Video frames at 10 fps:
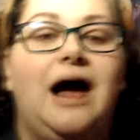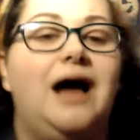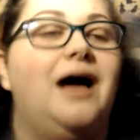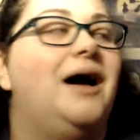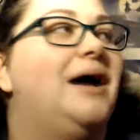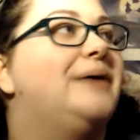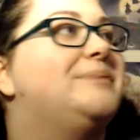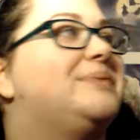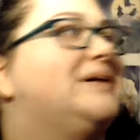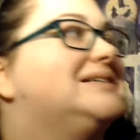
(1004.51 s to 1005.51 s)

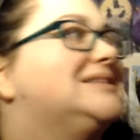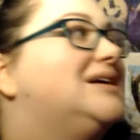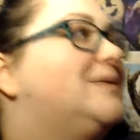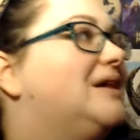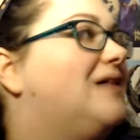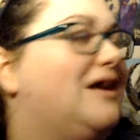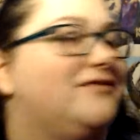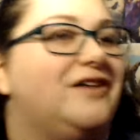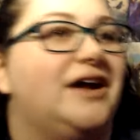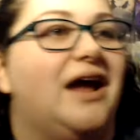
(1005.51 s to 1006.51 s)
But it's gonna be a lot of
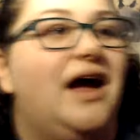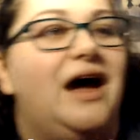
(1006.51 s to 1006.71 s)
fun.